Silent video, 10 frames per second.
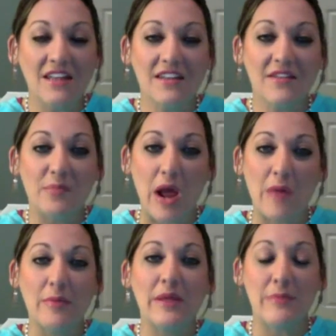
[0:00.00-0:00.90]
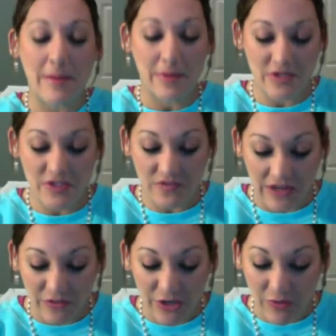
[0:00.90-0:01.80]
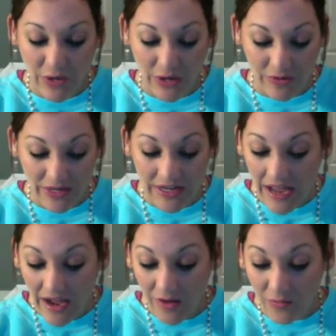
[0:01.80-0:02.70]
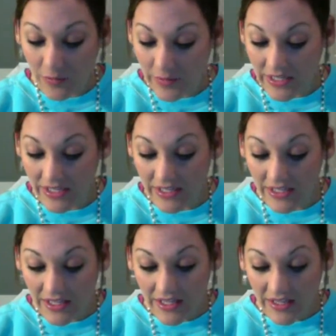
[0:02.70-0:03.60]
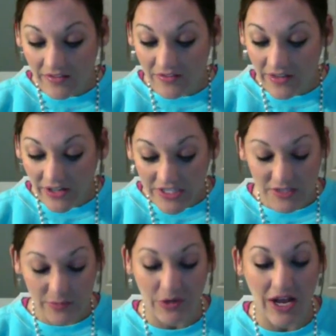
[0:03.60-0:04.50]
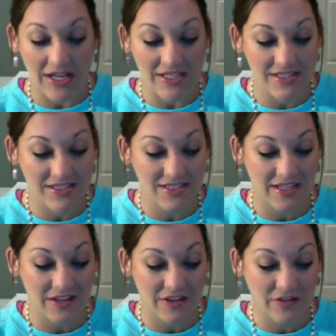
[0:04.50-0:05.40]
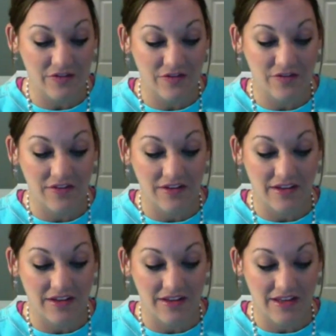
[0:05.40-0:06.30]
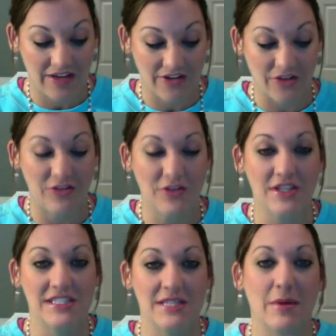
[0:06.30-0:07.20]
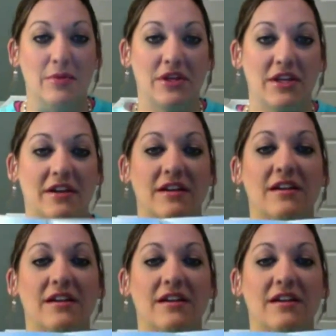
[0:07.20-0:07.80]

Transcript: Probably my most favorite quote, and I will be very surprised if, I don't know, you can see my book here,